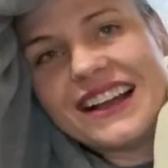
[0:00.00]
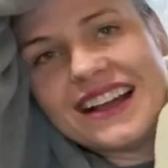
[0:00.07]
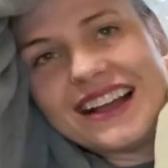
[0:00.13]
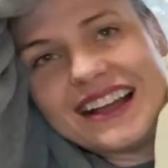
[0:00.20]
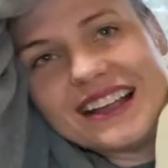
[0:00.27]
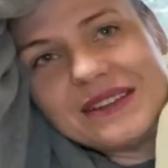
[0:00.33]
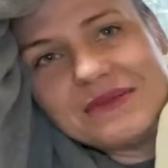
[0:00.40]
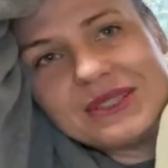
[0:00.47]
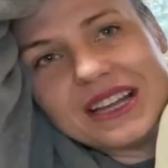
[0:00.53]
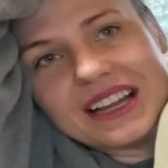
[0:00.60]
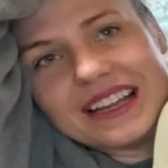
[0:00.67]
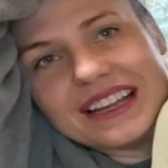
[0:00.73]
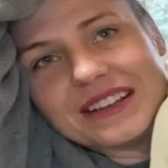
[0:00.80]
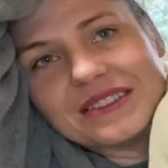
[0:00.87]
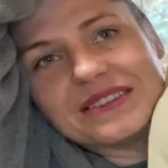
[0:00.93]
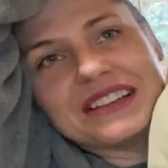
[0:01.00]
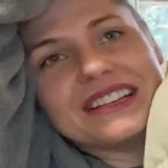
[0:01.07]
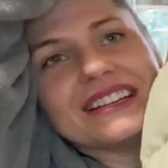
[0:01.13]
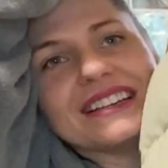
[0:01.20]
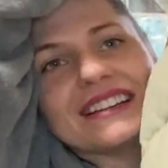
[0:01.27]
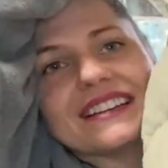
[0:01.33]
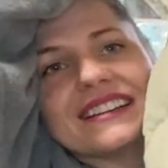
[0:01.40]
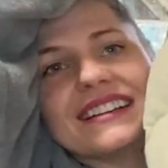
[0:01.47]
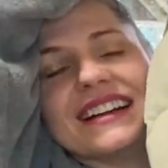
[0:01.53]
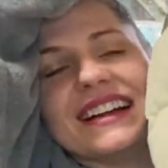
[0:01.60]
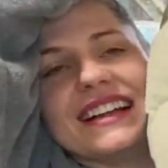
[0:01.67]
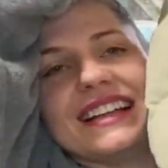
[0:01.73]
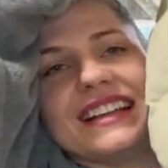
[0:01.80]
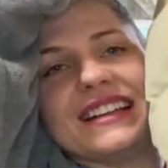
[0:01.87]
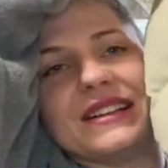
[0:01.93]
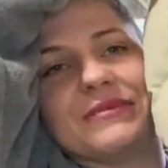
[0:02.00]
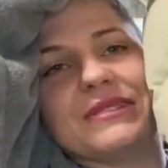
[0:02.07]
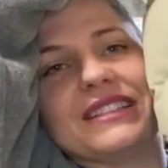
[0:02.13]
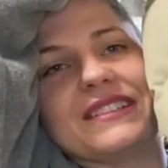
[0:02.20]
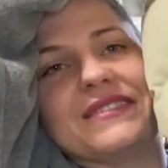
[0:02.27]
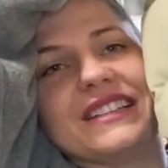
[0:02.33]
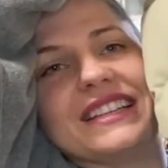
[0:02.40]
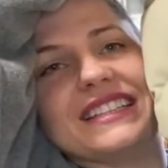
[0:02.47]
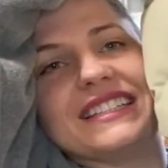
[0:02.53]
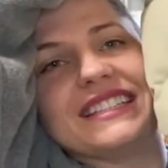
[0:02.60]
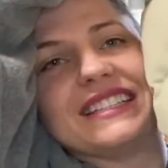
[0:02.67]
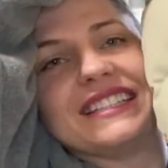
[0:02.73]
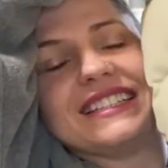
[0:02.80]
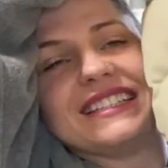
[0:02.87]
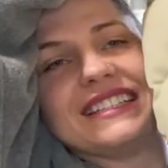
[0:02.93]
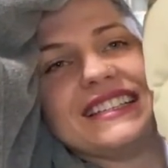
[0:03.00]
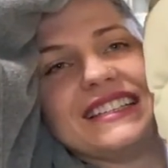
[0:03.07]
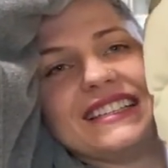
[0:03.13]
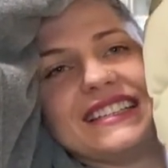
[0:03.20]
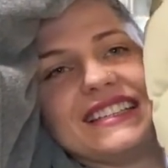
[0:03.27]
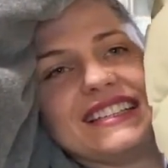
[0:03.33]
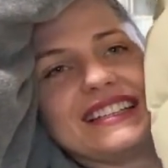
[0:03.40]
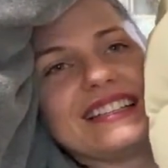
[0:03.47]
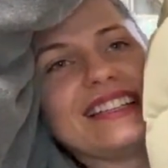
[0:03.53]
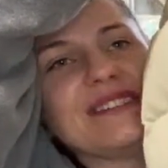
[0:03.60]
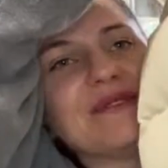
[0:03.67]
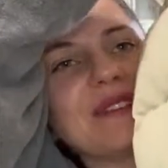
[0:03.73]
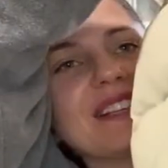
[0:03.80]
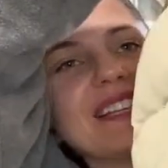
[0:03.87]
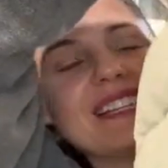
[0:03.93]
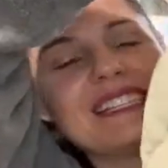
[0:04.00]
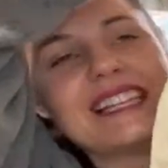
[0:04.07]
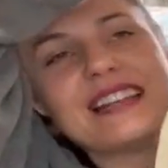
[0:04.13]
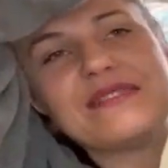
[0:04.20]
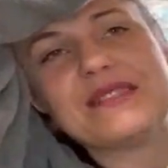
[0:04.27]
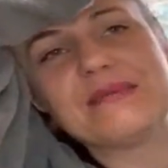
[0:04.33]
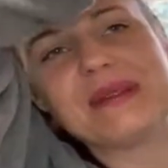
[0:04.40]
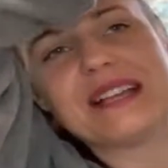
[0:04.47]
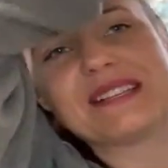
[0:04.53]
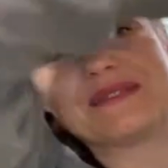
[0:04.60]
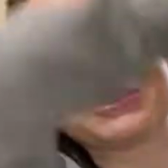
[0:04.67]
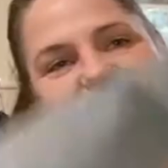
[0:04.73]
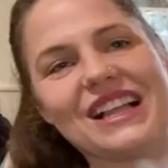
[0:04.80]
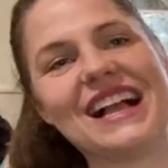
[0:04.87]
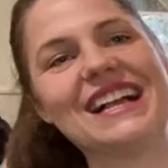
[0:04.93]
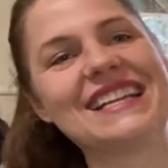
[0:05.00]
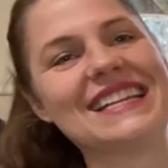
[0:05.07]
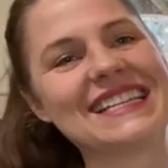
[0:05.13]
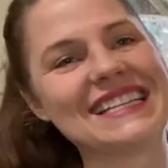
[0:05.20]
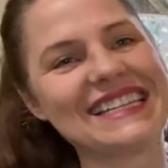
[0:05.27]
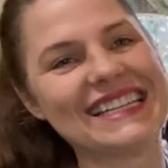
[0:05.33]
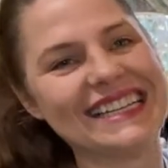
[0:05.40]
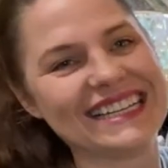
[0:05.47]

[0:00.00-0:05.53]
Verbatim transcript: I am dying over here. I cannot believe this. They really saved the best for last.